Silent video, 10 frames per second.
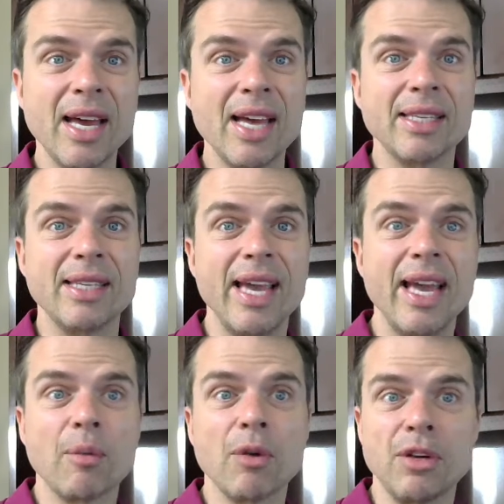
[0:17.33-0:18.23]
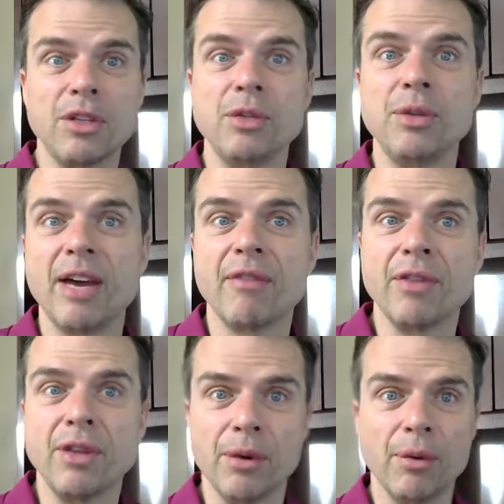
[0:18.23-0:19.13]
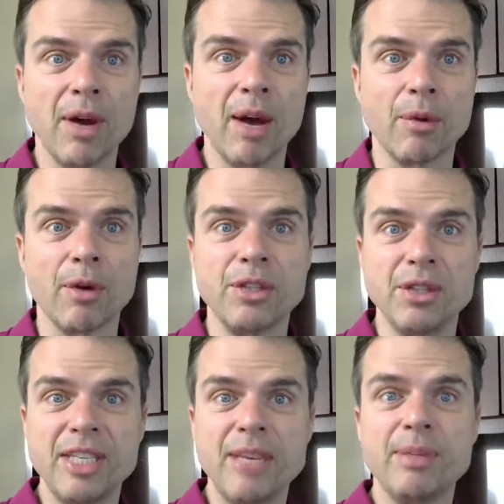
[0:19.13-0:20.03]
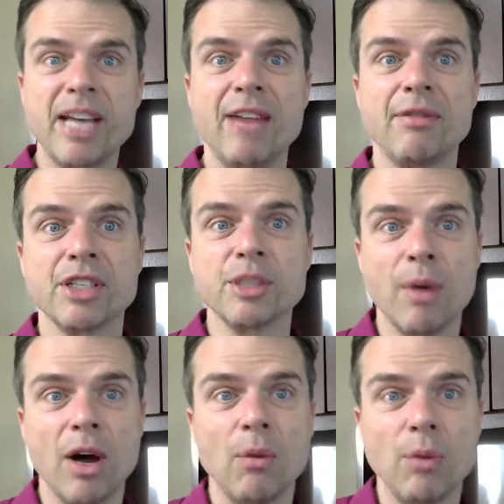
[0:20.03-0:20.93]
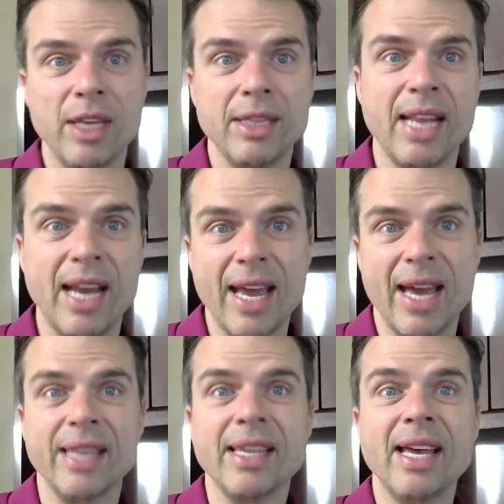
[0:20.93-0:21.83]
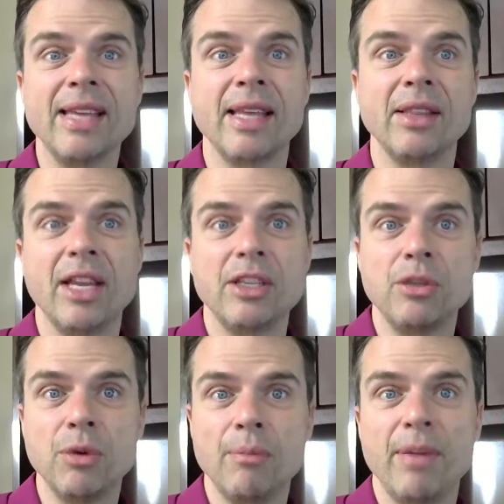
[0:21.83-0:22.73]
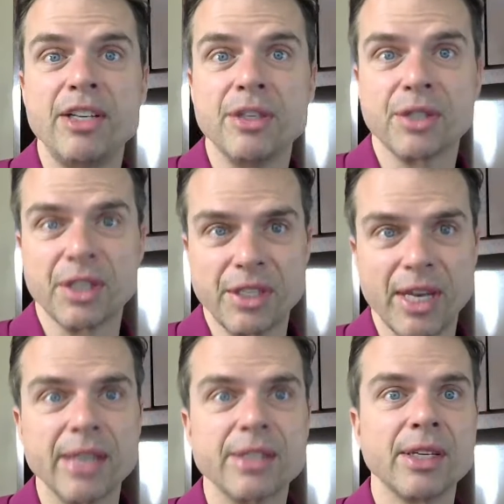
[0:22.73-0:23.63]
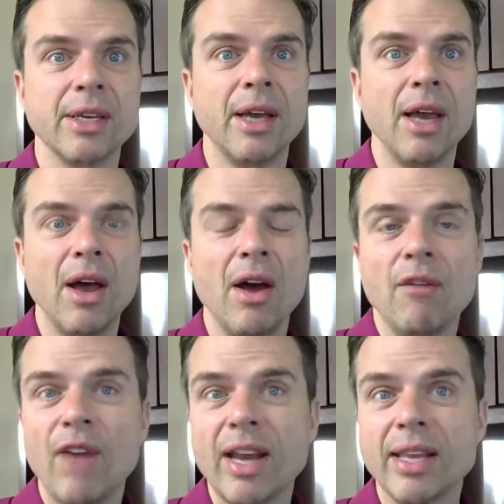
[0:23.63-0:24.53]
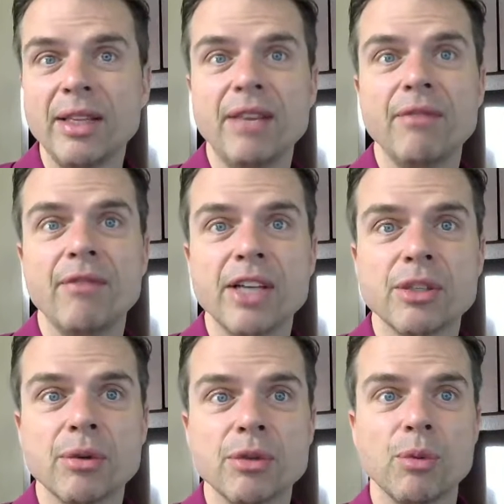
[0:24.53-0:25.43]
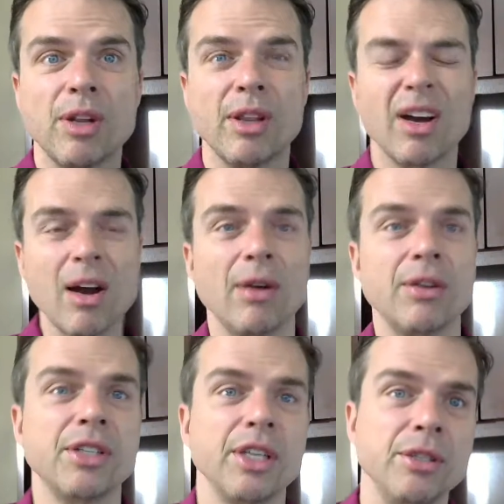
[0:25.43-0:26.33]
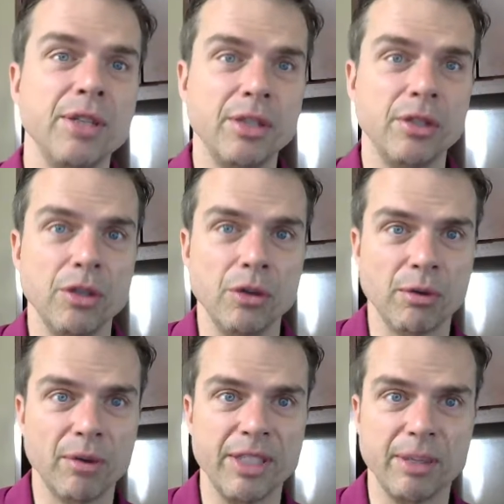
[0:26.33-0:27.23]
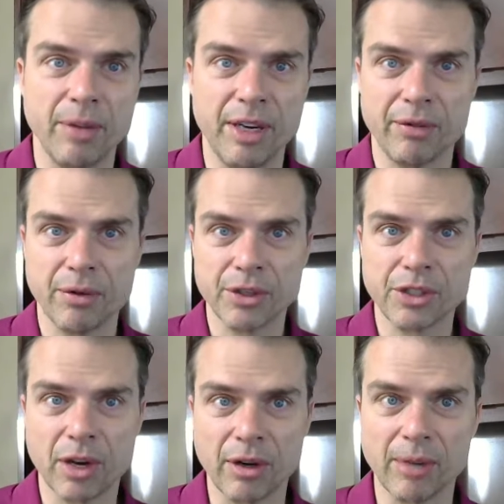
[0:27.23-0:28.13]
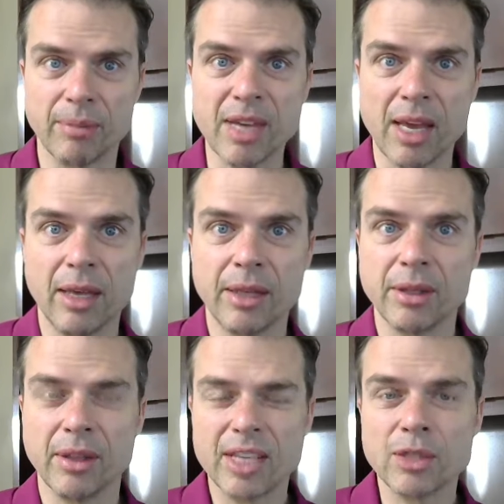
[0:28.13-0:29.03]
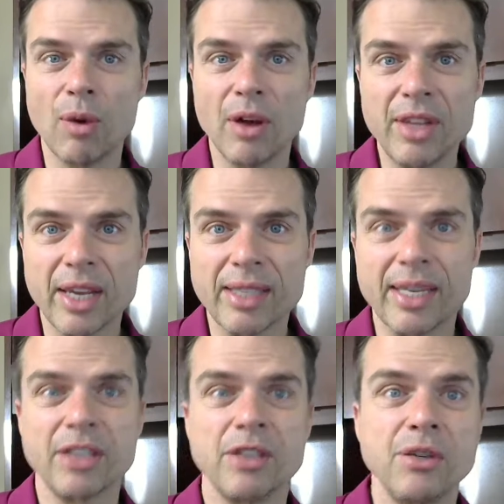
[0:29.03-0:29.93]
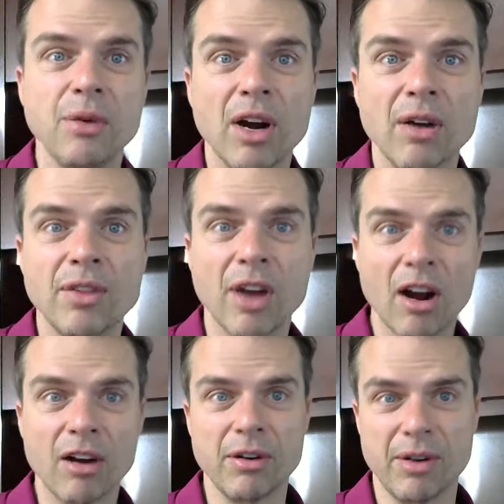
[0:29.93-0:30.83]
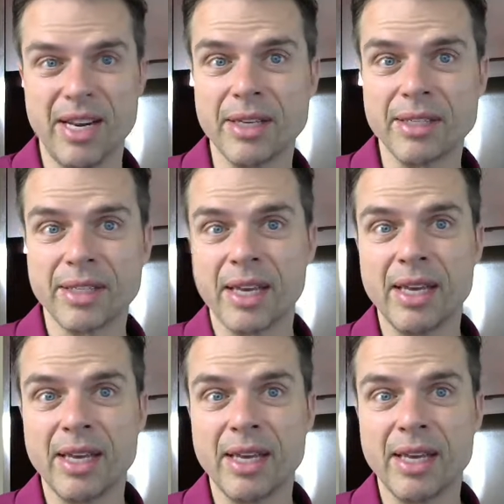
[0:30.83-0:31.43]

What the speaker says: Today, I'm going to do that for you. I'm going to deep dive a small win that I had that led to a major success. Finding a lead investor is one of the hardest things you need to do when raising money for a startup. The less wealthy and connected you are, the harder it is.